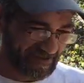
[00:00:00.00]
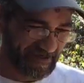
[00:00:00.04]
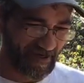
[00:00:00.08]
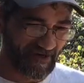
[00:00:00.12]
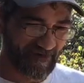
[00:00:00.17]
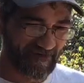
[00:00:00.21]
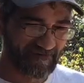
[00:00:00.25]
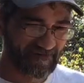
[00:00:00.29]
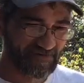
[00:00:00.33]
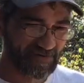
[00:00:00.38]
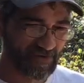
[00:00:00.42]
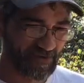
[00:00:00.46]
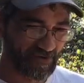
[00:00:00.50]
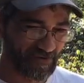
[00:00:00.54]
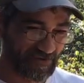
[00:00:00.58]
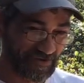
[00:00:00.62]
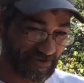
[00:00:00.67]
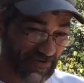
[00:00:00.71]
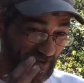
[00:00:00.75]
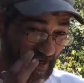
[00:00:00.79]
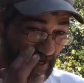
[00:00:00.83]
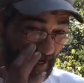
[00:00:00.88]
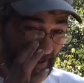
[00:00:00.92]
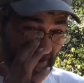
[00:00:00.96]
of tools.
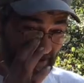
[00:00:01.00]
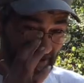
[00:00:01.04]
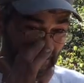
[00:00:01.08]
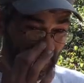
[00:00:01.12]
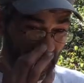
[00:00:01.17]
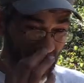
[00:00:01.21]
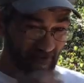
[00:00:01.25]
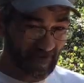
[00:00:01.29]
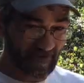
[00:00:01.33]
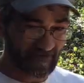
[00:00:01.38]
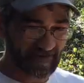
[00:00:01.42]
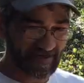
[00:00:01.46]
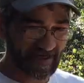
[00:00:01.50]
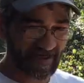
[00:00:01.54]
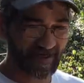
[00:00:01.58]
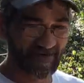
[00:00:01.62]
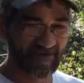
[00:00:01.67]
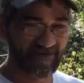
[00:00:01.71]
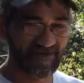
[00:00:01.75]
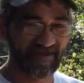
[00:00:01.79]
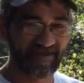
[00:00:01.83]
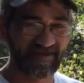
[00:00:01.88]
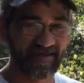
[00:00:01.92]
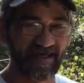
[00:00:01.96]
So I actually wrote them
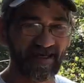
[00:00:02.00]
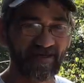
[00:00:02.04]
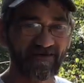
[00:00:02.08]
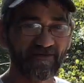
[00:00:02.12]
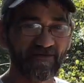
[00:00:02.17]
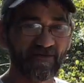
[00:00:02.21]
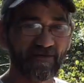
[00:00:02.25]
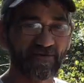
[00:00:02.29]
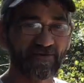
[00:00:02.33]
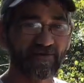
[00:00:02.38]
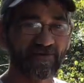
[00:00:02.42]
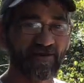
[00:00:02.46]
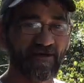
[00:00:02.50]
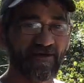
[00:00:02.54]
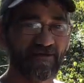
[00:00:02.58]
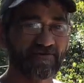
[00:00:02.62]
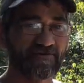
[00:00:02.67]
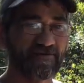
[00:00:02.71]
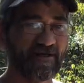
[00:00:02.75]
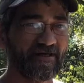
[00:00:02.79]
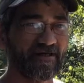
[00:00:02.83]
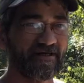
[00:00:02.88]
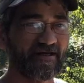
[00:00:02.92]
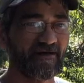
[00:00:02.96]
down this time and we'll
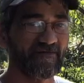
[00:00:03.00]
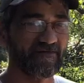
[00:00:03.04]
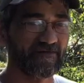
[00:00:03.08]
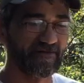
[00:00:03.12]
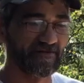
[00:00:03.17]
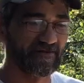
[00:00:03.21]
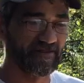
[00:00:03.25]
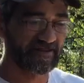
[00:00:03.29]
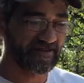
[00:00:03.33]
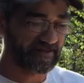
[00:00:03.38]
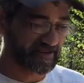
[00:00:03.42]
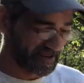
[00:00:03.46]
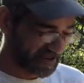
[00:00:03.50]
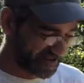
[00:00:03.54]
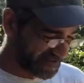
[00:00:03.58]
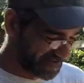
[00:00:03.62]
try to cover the list.